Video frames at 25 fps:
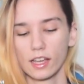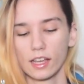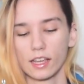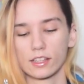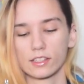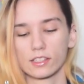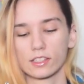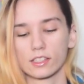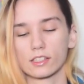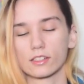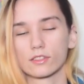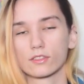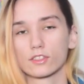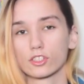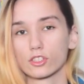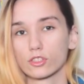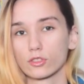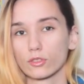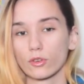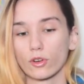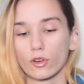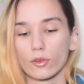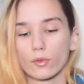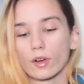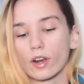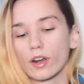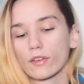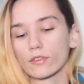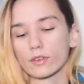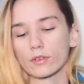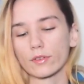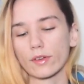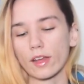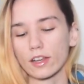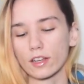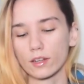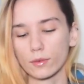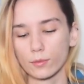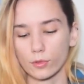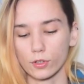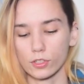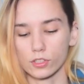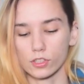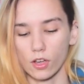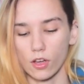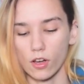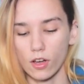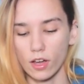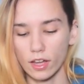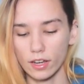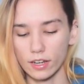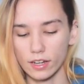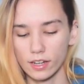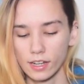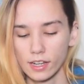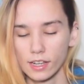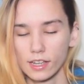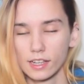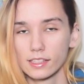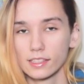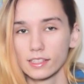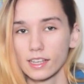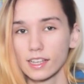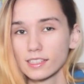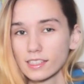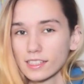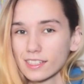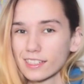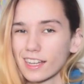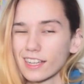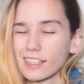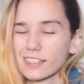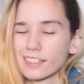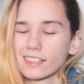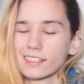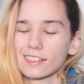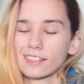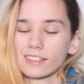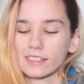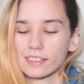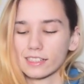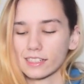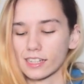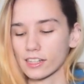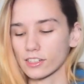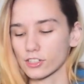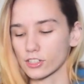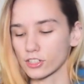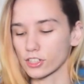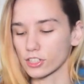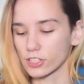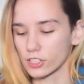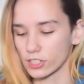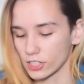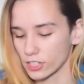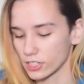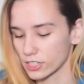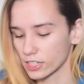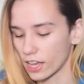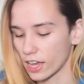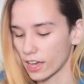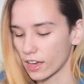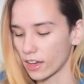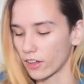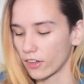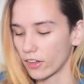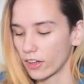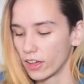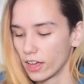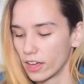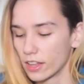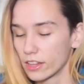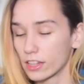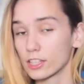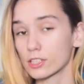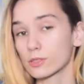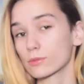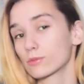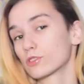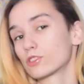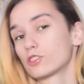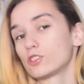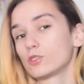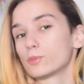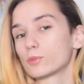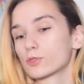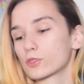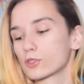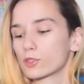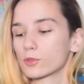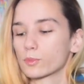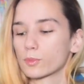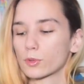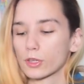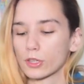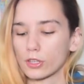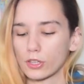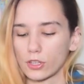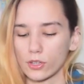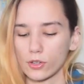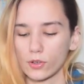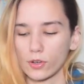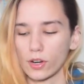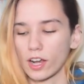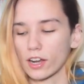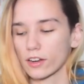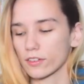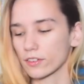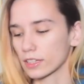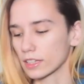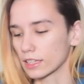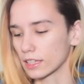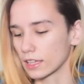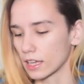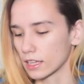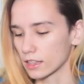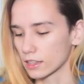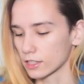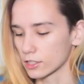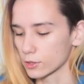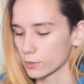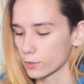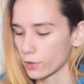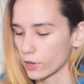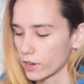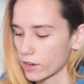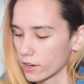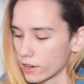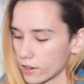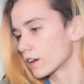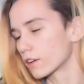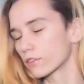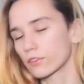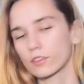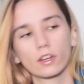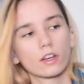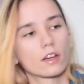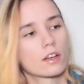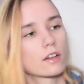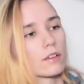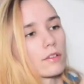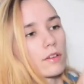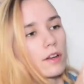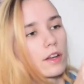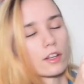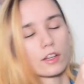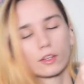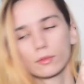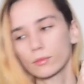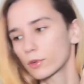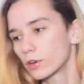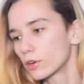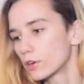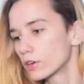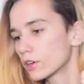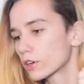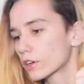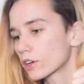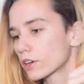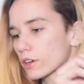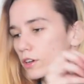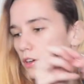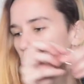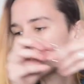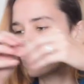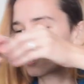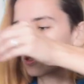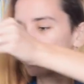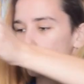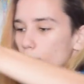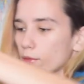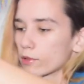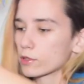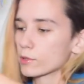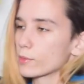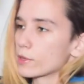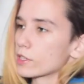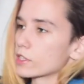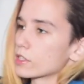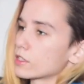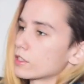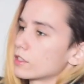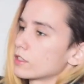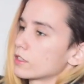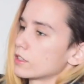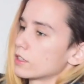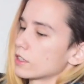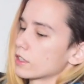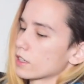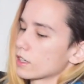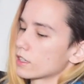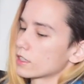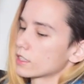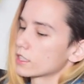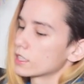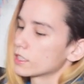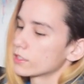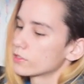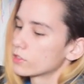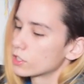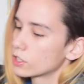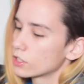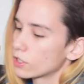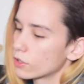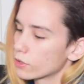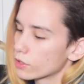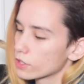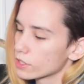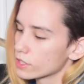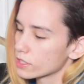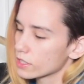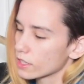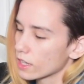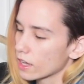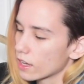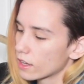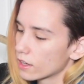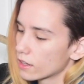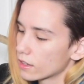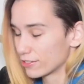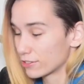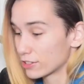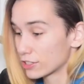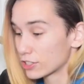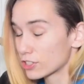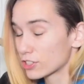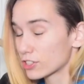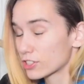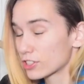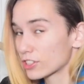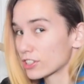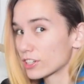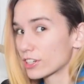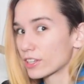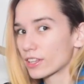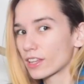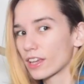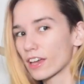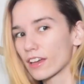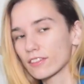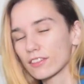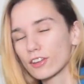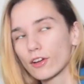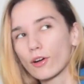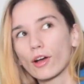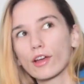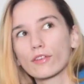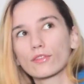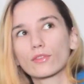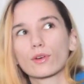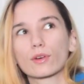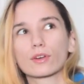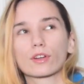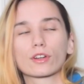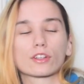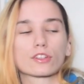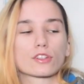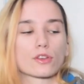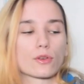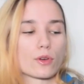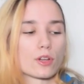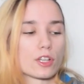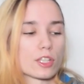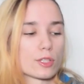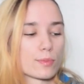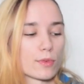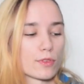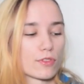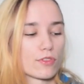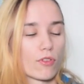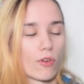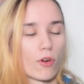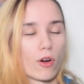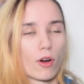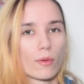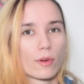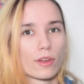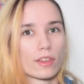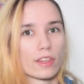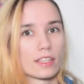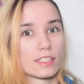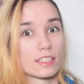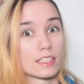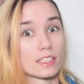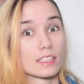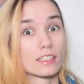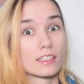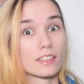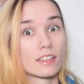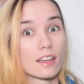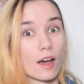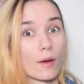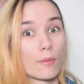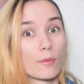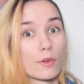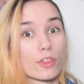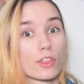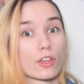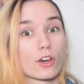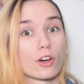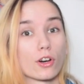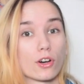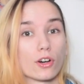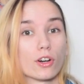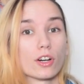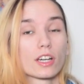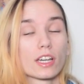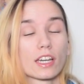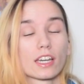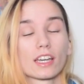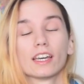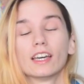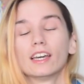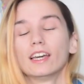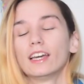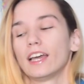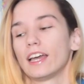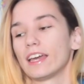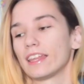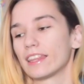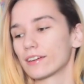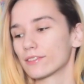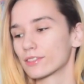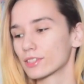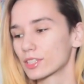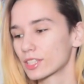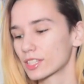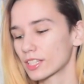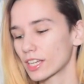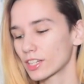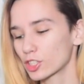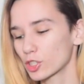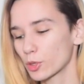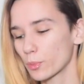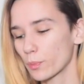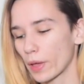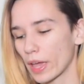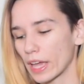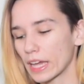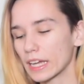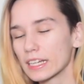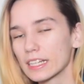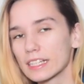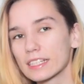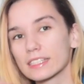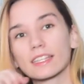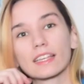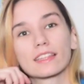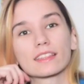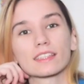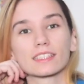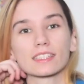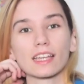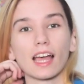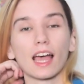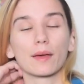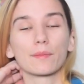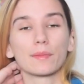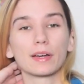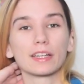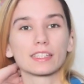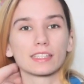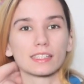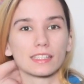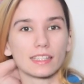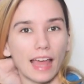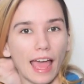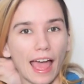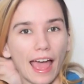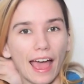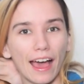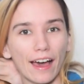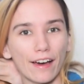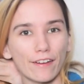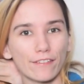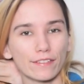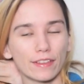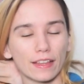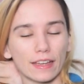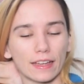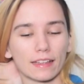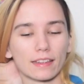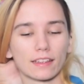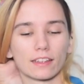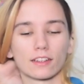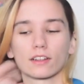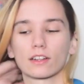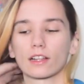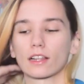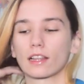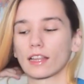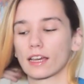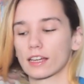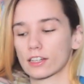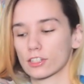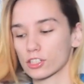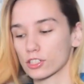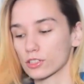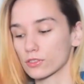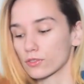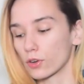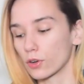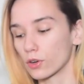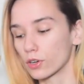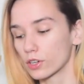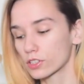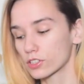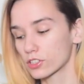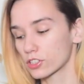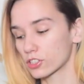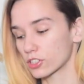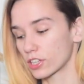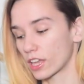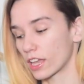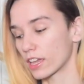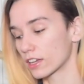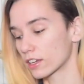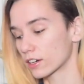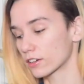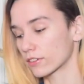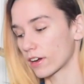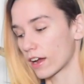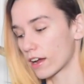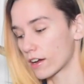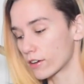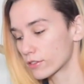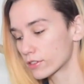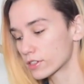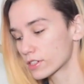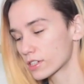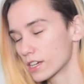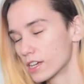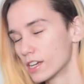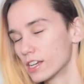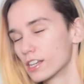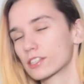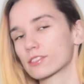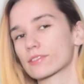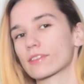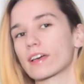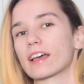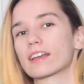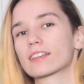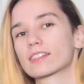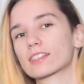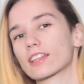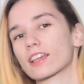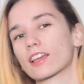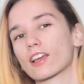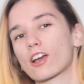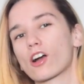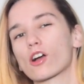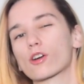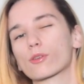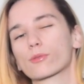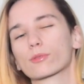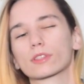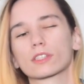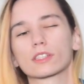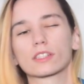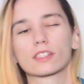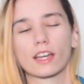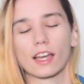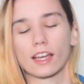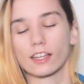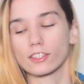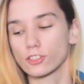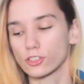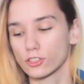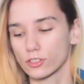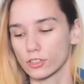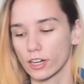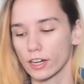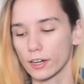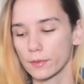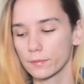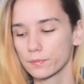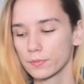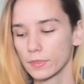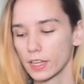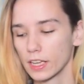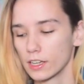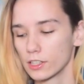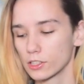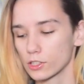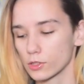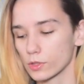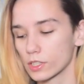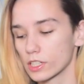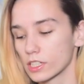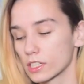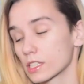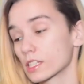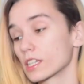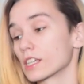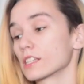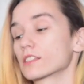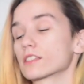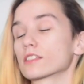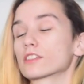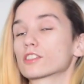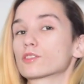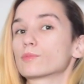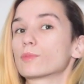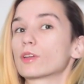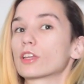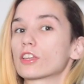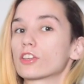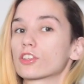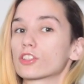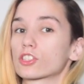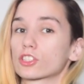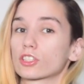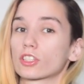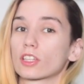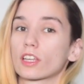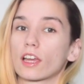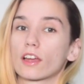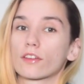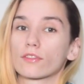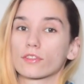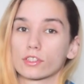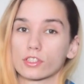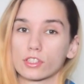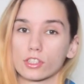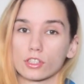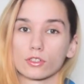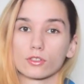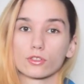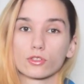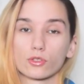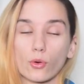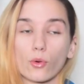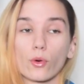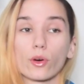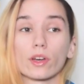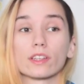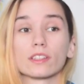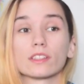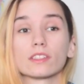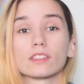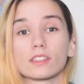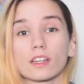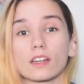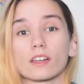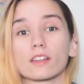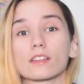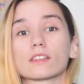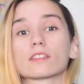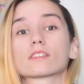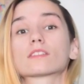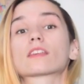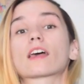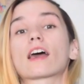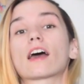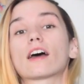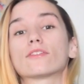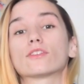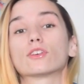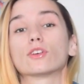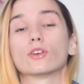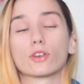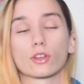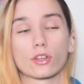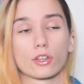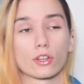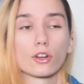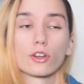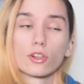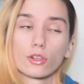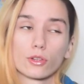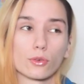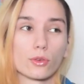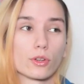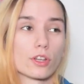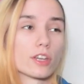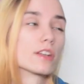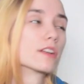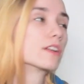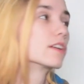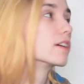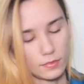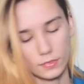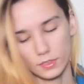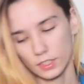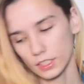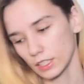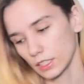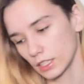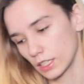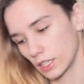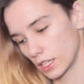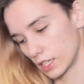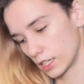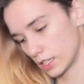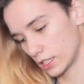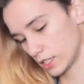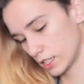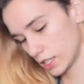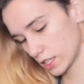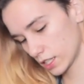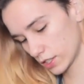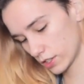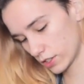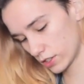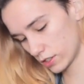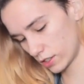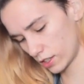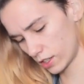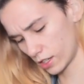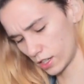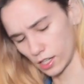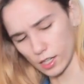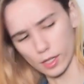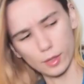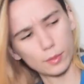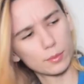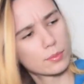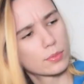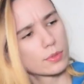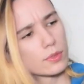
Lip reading: instead of just throwing whatever random ones on. So that's a nice little attention to detail. This one's super cute. I really like this one. I've got a random hook. Oh, this one was missing a hook. I didn't even notice that, which is good. I know I've ordered toys before where they didn't come with a hook, and that was such a pain because at the time I didn't have like a little collection of hooks just hanging around, so I had to like awkwardly tie string. So it is nice that they're making sure that every single toy does have a hook included. Okay, next up,